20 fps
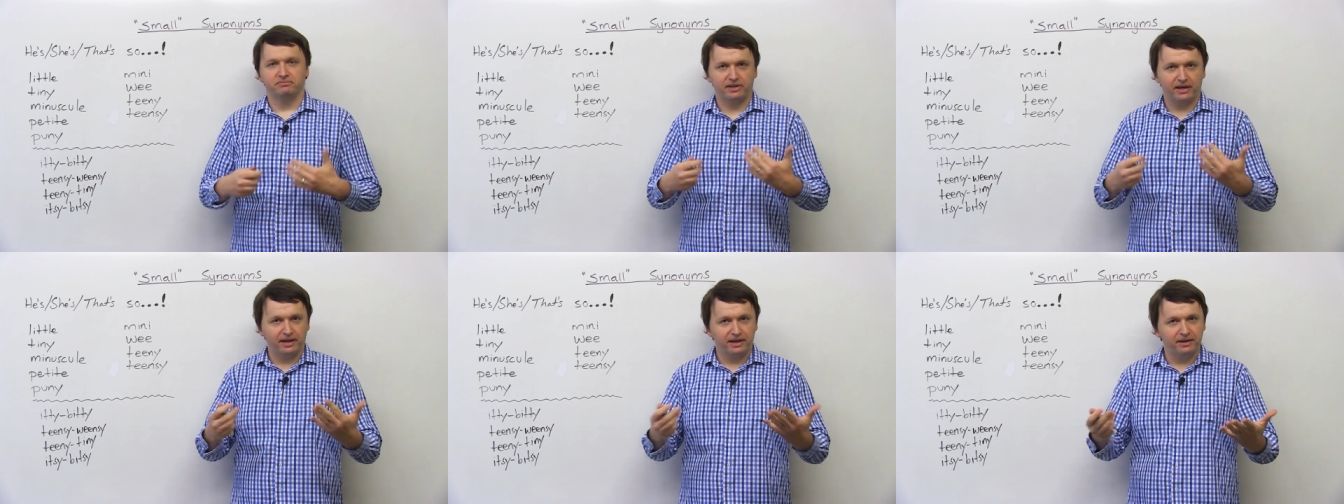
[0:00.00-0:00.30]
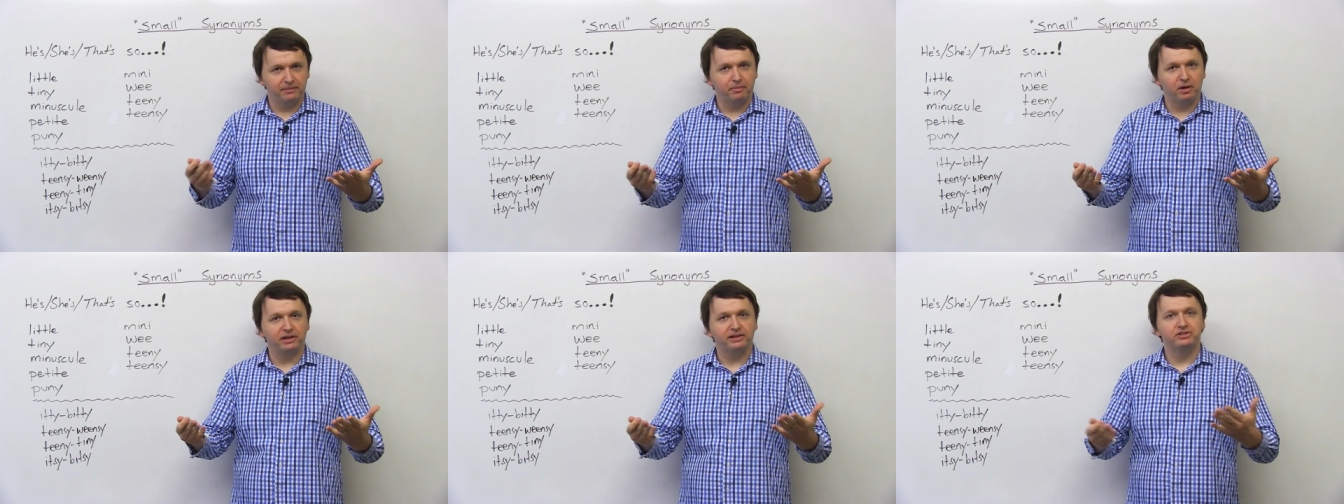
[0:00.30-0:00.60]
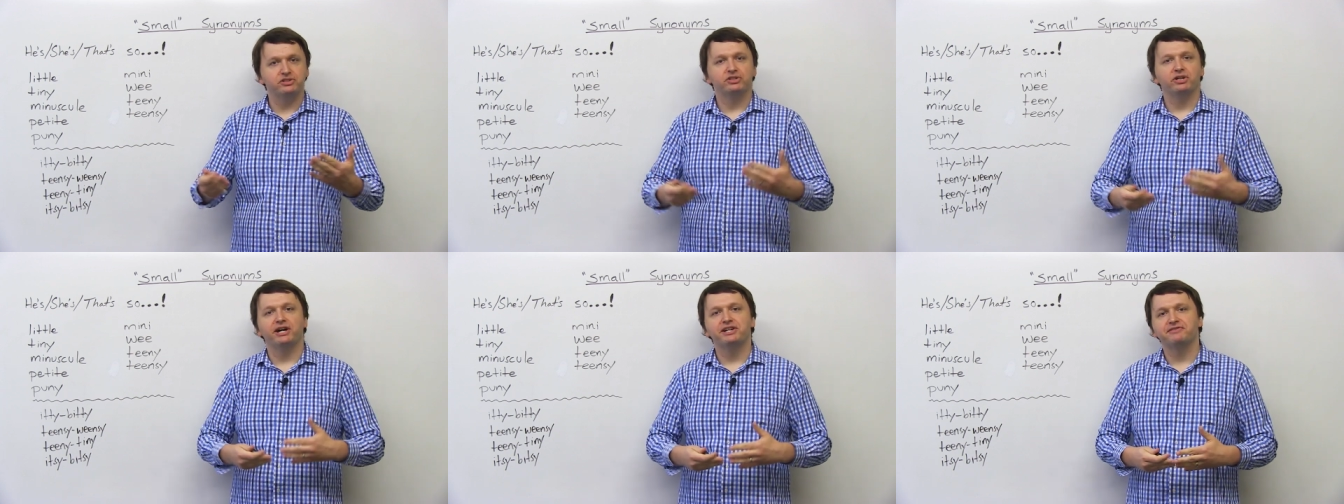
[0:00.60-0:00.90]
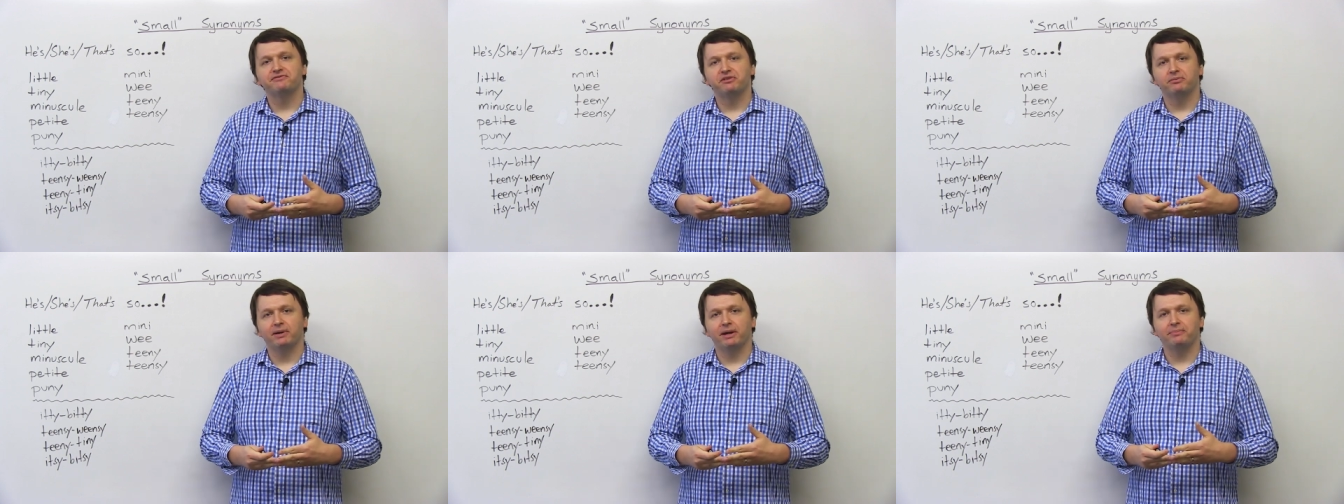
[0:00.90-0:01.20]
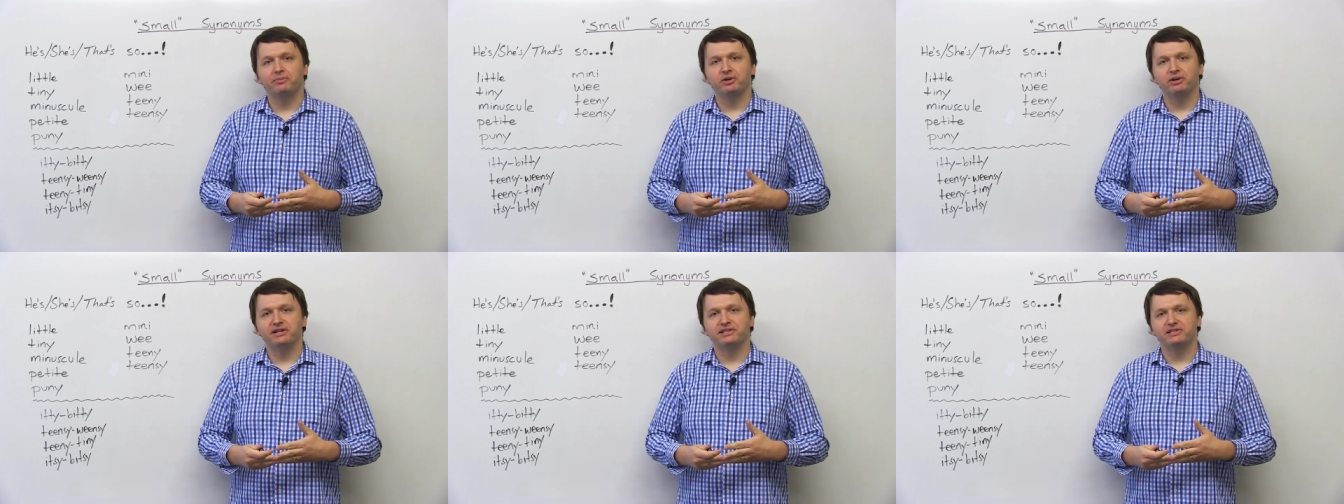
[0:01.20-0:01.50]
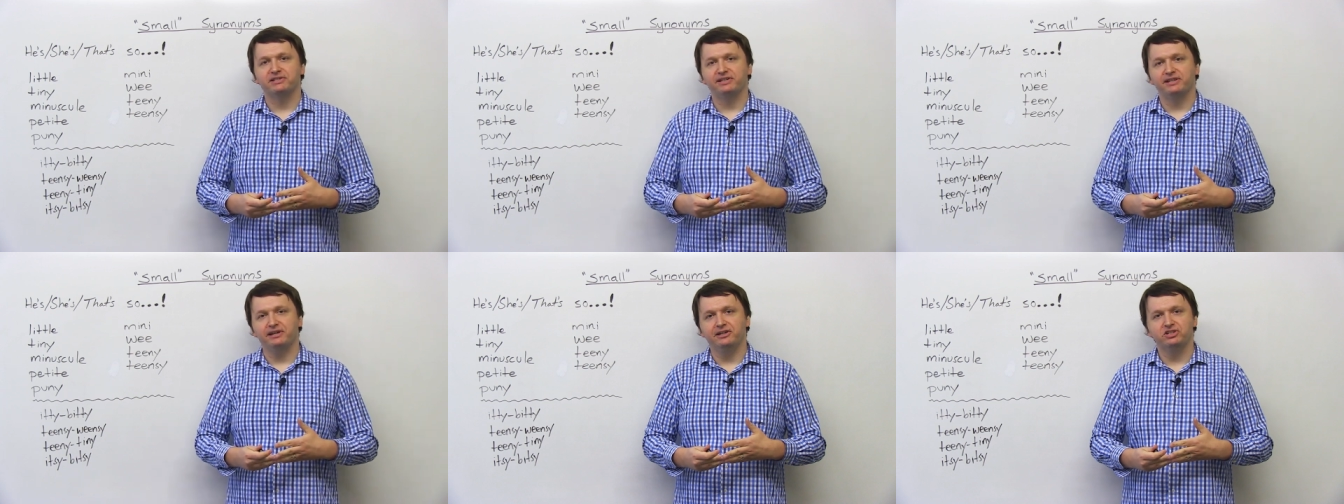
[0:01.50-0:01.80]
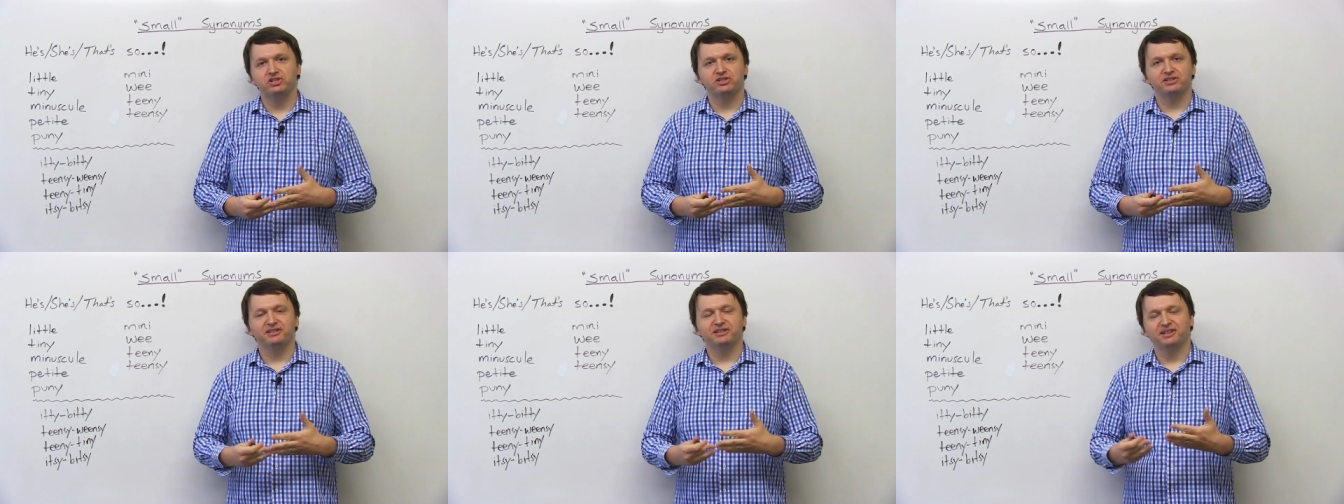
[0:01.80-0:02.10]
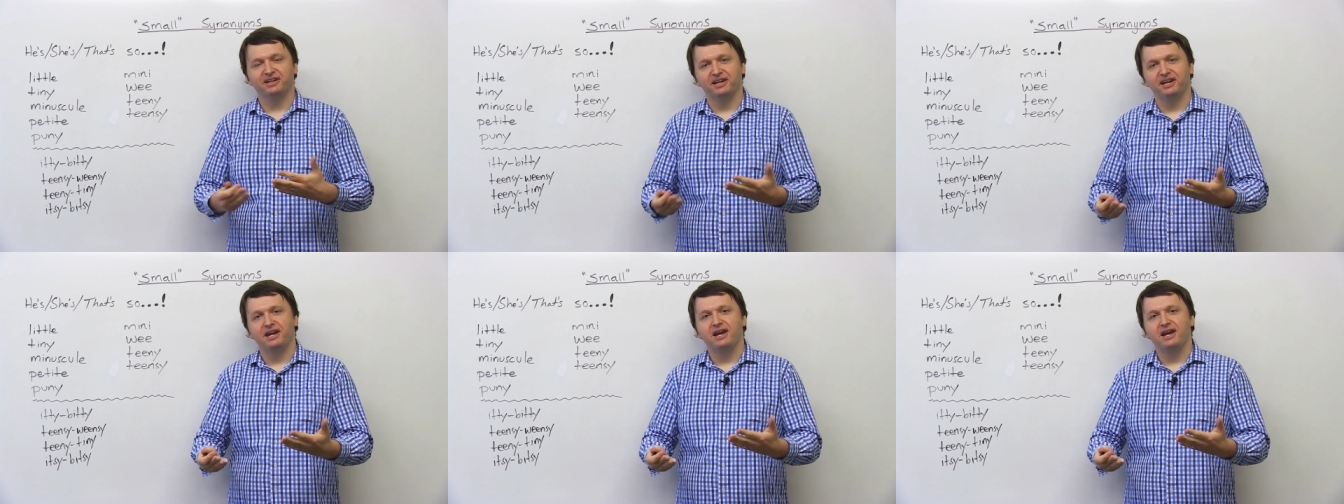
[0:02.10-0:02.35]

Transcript: I apologize for my pronunciation.